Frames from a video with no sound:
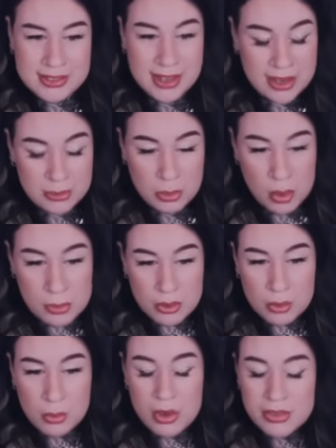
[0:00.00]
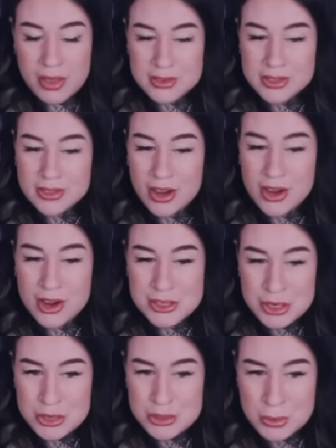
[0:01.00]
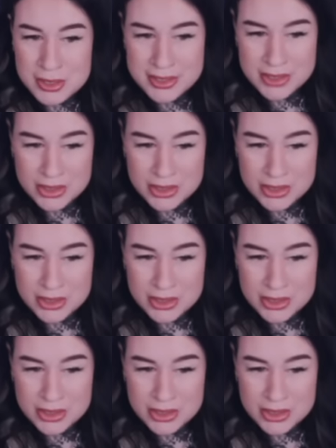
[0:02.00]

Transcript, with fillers: Second appointment, one thousand nine hundred twenty